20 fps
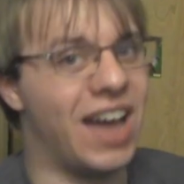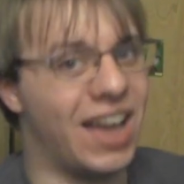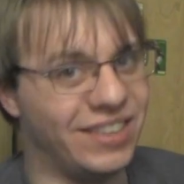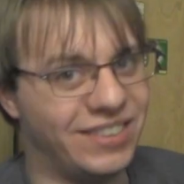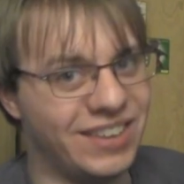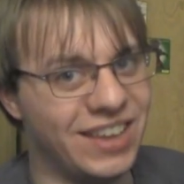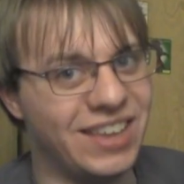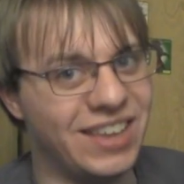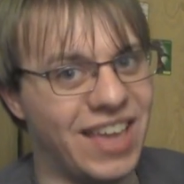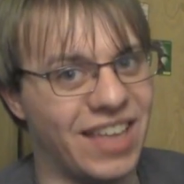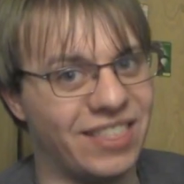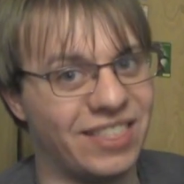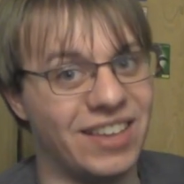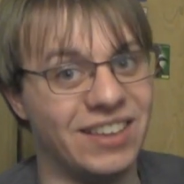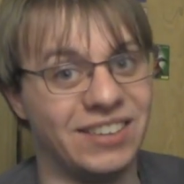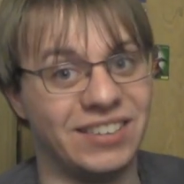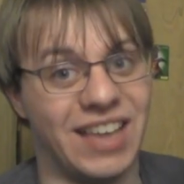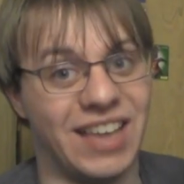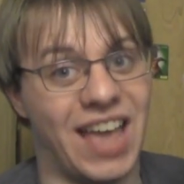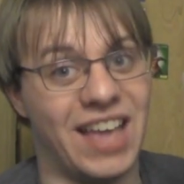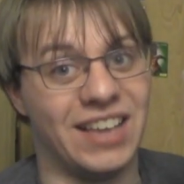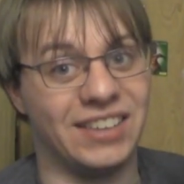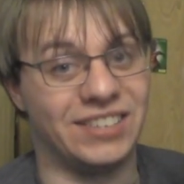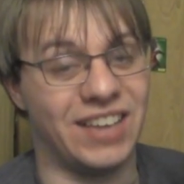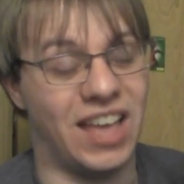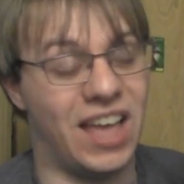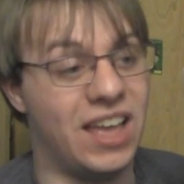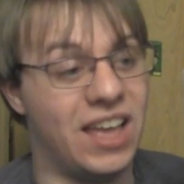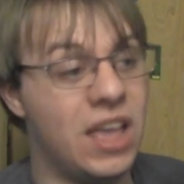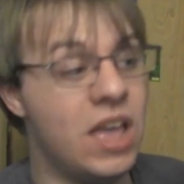I did get this as
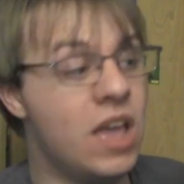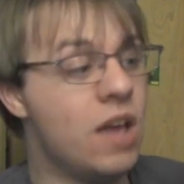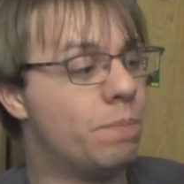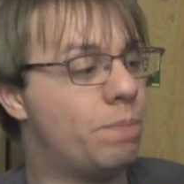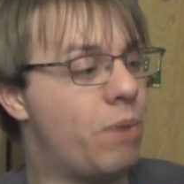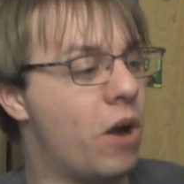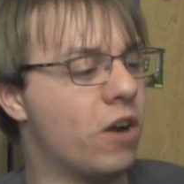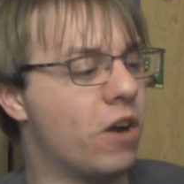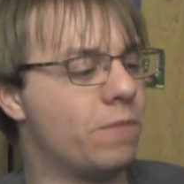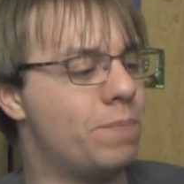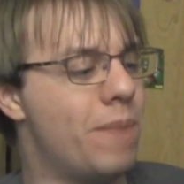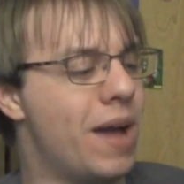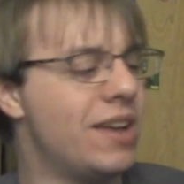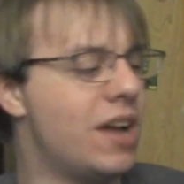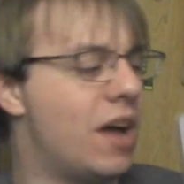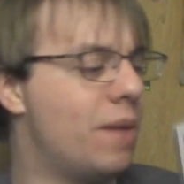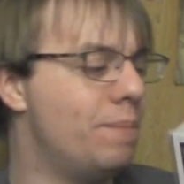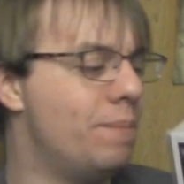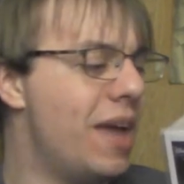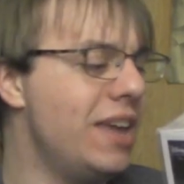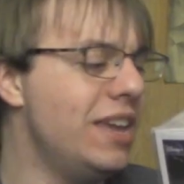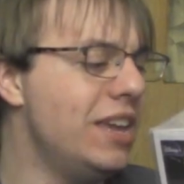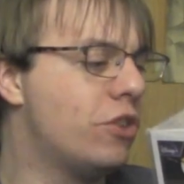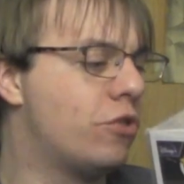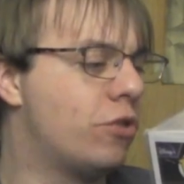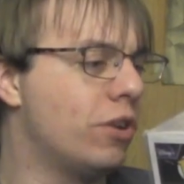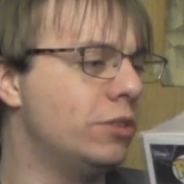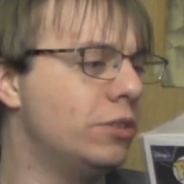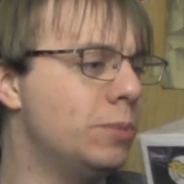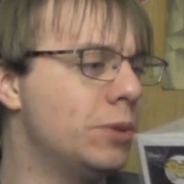part of my many
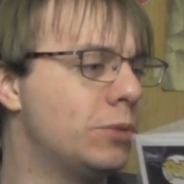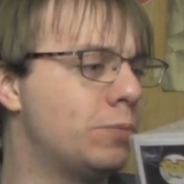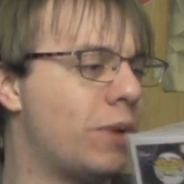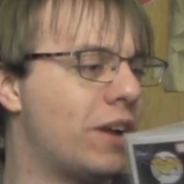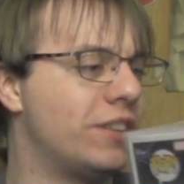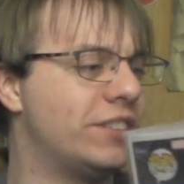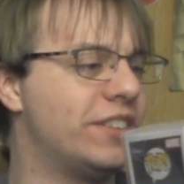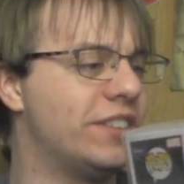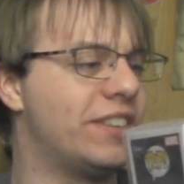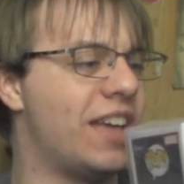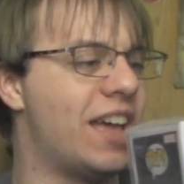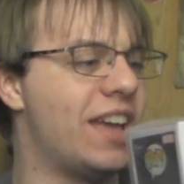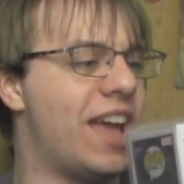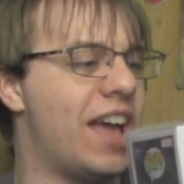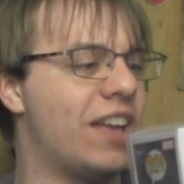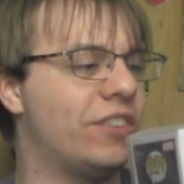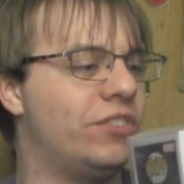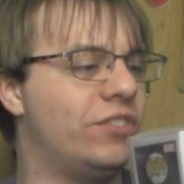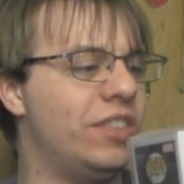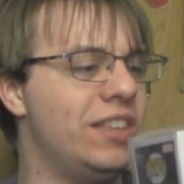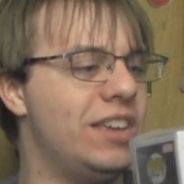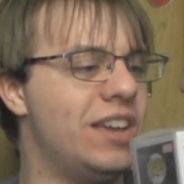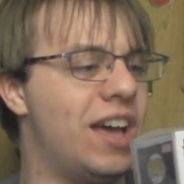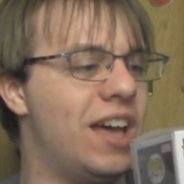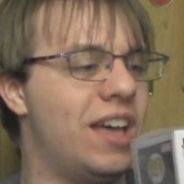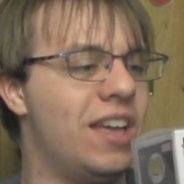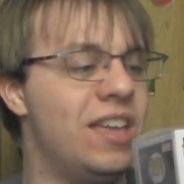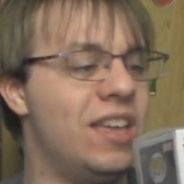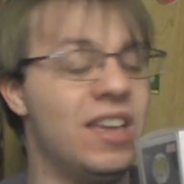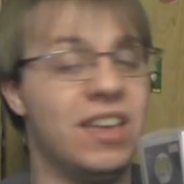Christmas presents I actually
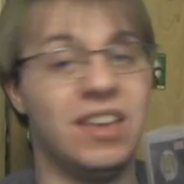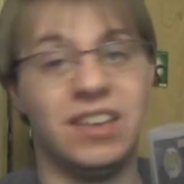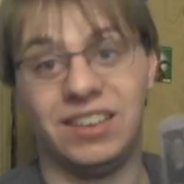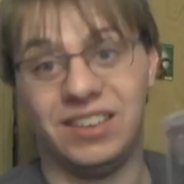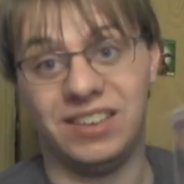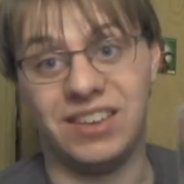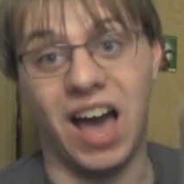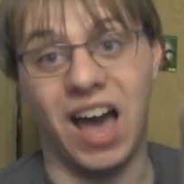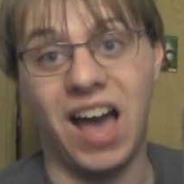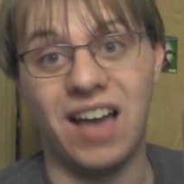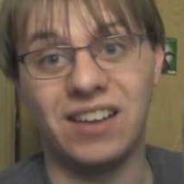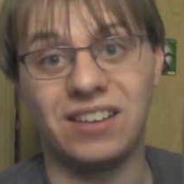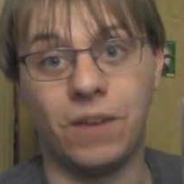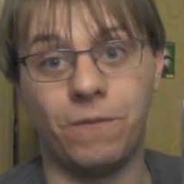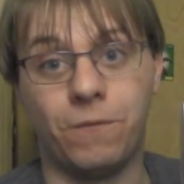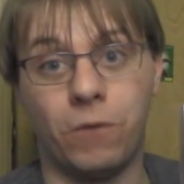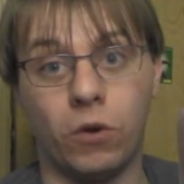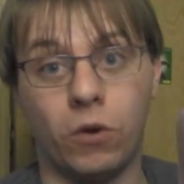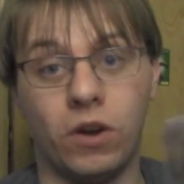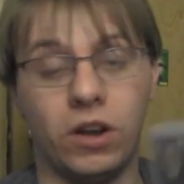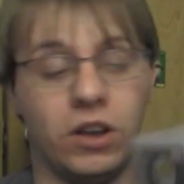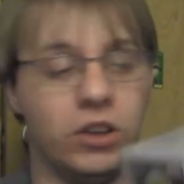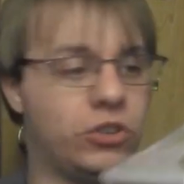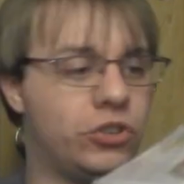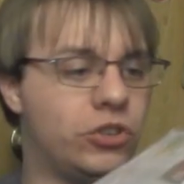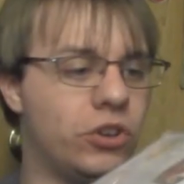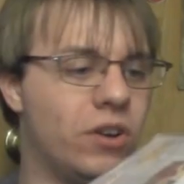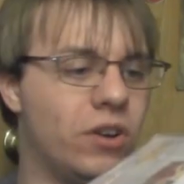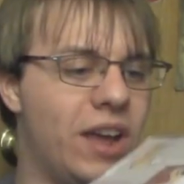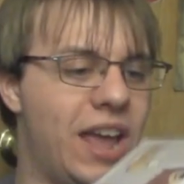got for
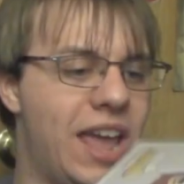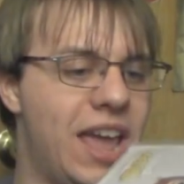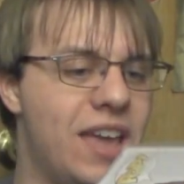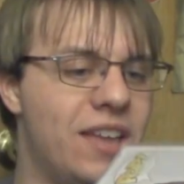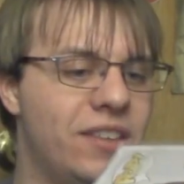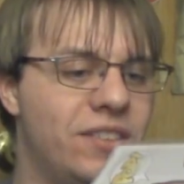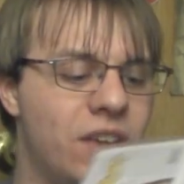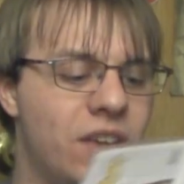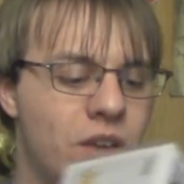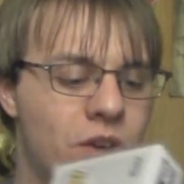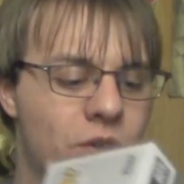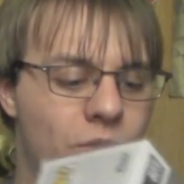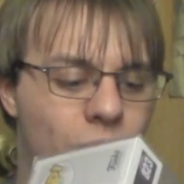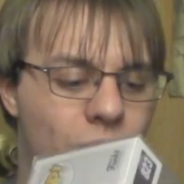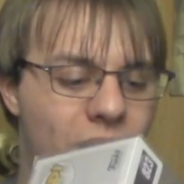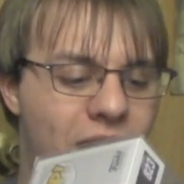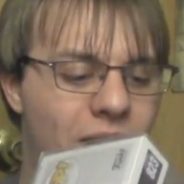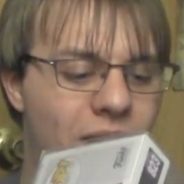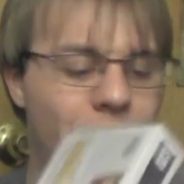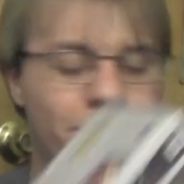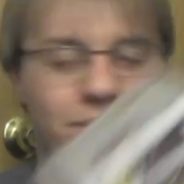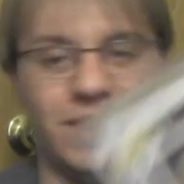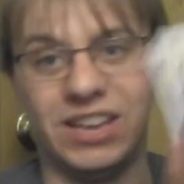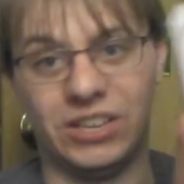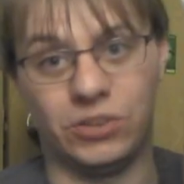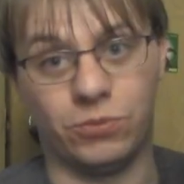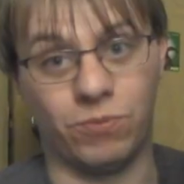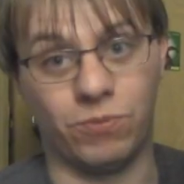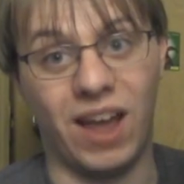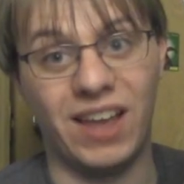sure, and well,
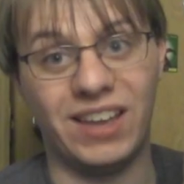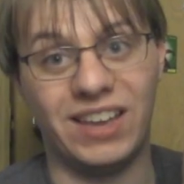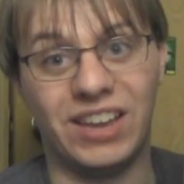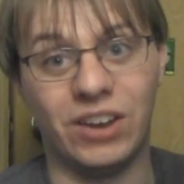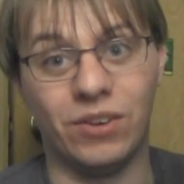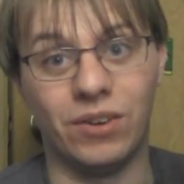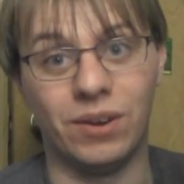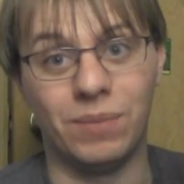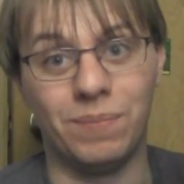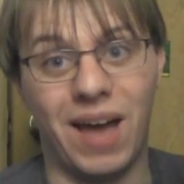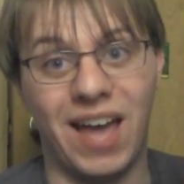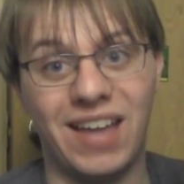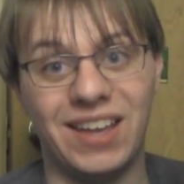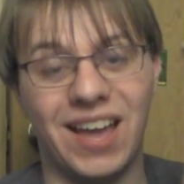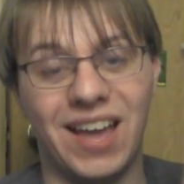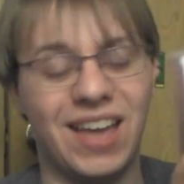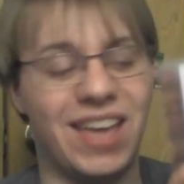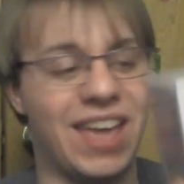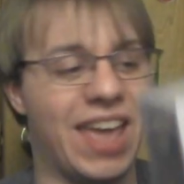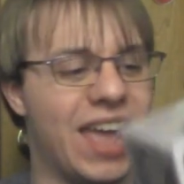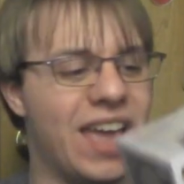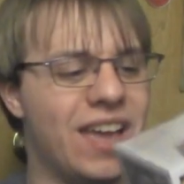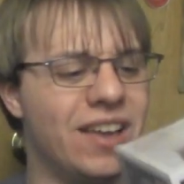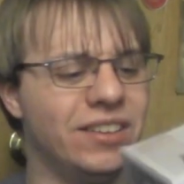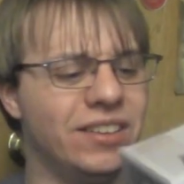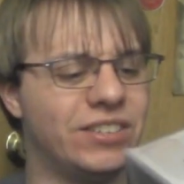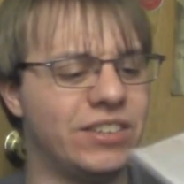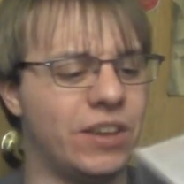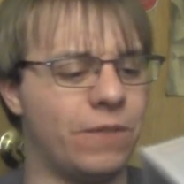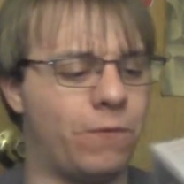it's right here in my
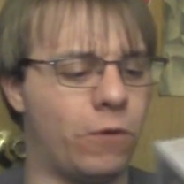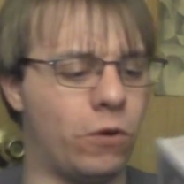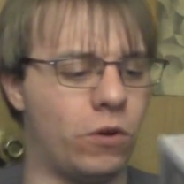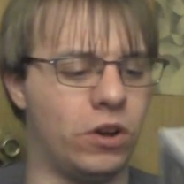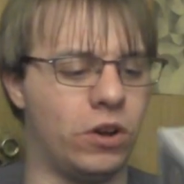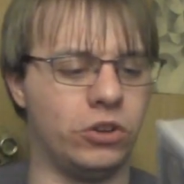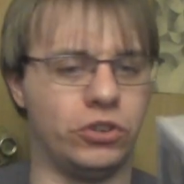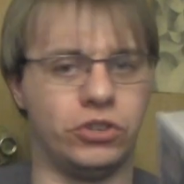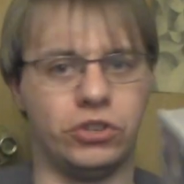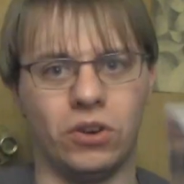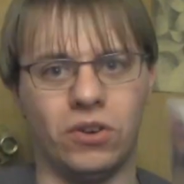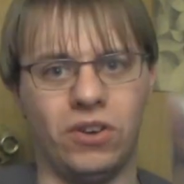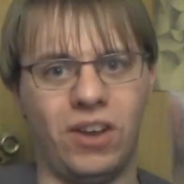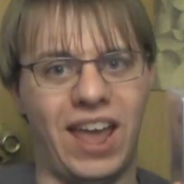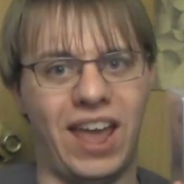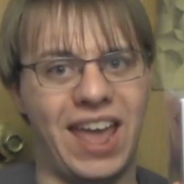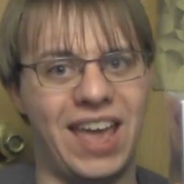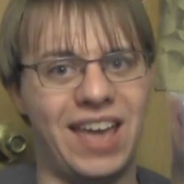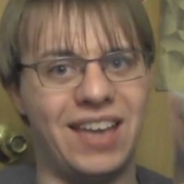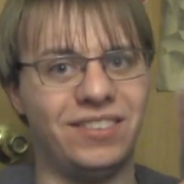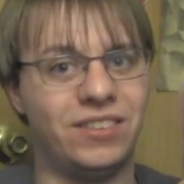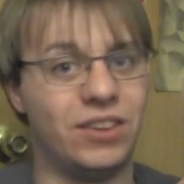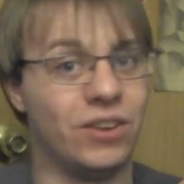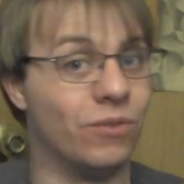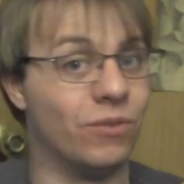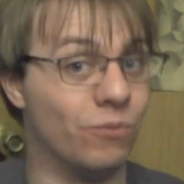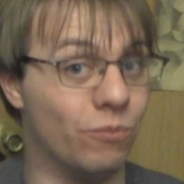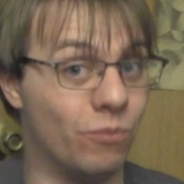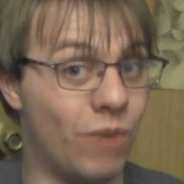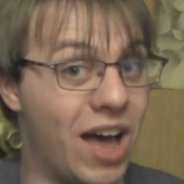hands for sure, and,
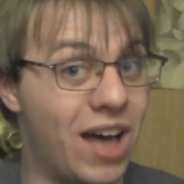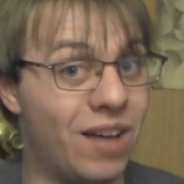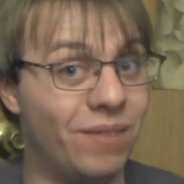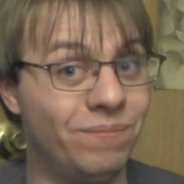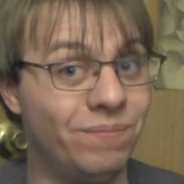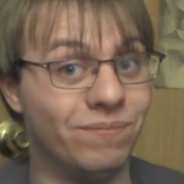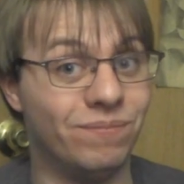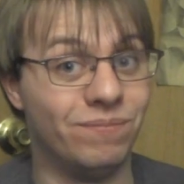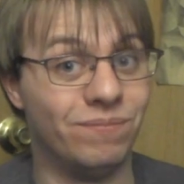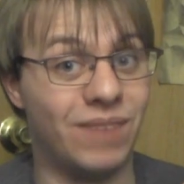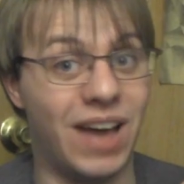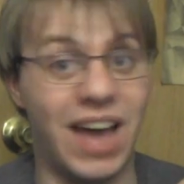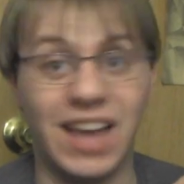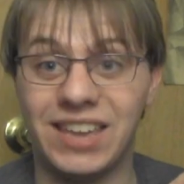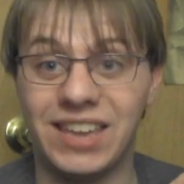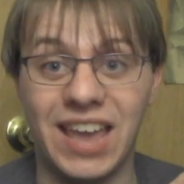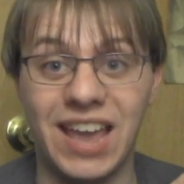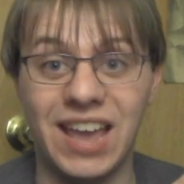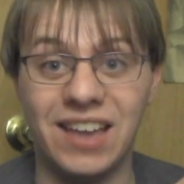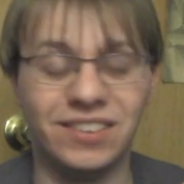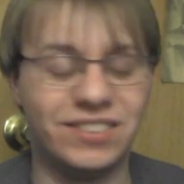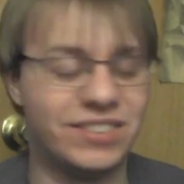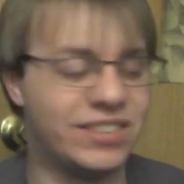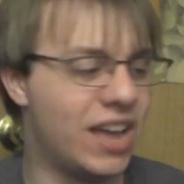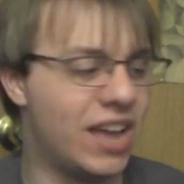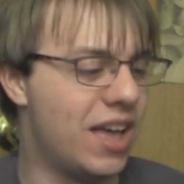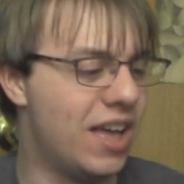well, I can't,